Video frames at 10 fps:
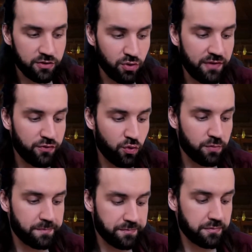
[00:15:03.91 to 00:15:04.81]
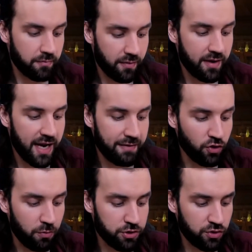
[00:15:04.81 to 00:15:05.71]
So if you have
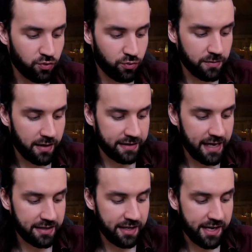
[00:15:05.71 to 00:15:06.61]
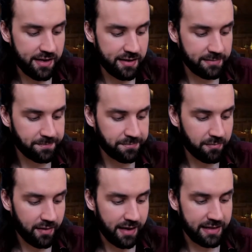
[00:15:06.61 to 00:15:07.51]
an option to attack the king
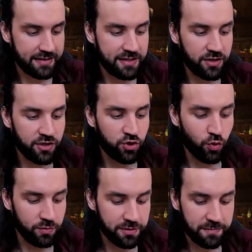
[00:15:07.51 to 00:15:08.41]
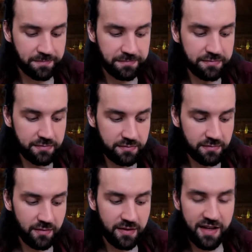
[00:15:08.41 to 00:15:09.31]
and steal his jewels,
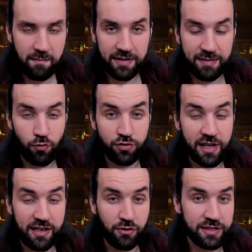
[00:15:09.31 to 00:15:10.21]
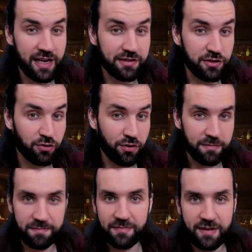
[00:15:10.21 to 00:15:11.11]
but the most likely result is
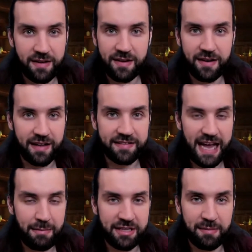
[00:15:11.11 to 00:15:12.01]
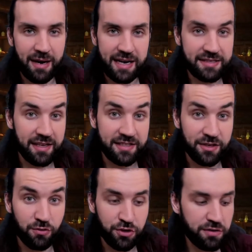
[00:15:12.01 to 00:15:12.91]
your untimely demise and
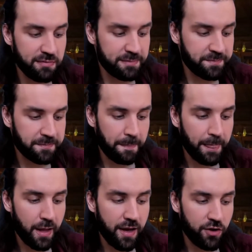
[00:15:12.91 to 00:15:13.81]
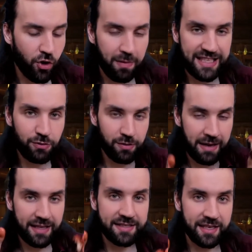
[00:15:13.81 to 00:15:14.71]
execution, your body will
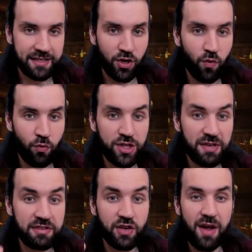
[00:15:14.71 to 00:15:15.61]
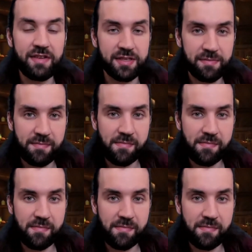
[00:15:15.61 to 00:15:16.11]
balance it and you won't even crave it.